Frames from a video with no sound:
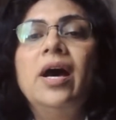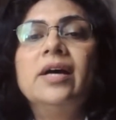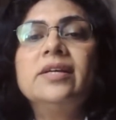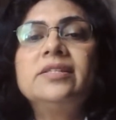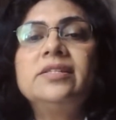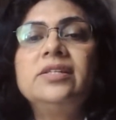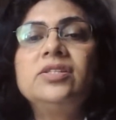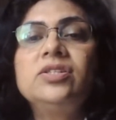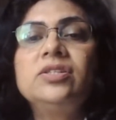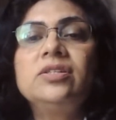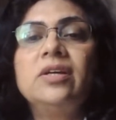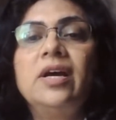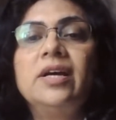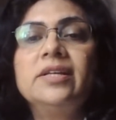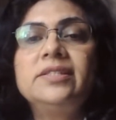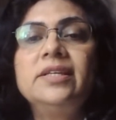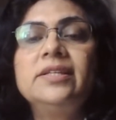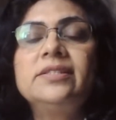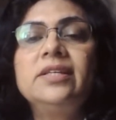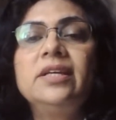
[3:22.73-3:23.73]

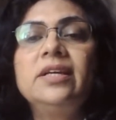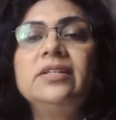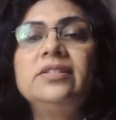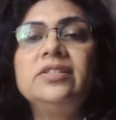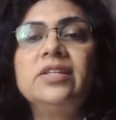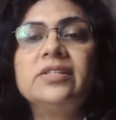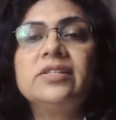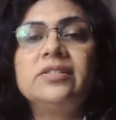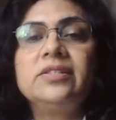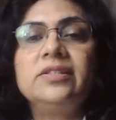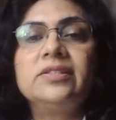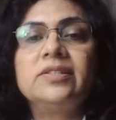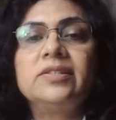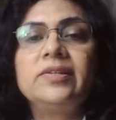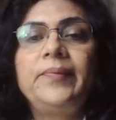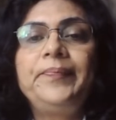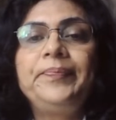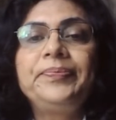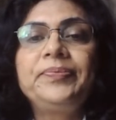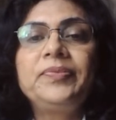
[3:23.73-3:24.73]
assessing
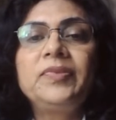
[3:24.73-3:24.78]
justice.